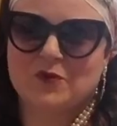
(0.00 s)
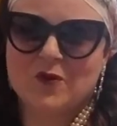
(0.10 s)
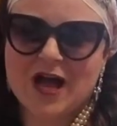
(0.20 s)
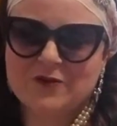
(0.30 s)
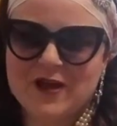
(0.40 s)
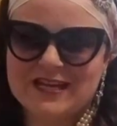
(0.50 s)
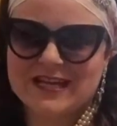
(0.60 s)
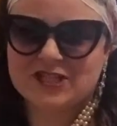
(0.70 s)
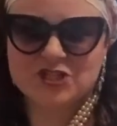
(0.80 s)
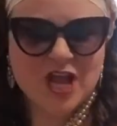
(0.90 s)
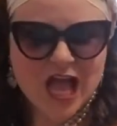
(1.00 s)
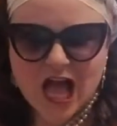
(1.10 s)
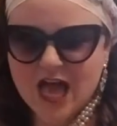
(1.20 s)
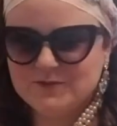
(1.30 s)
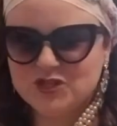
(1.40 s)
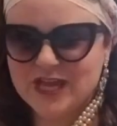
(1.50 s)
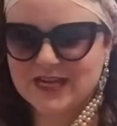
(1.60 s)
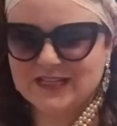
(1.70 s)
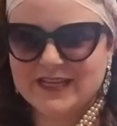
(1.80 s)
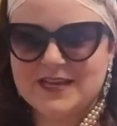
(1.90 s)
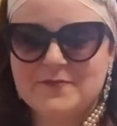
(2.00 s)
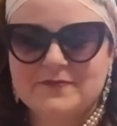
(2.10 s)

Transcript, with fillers: Broadway Dish. I'm channeling.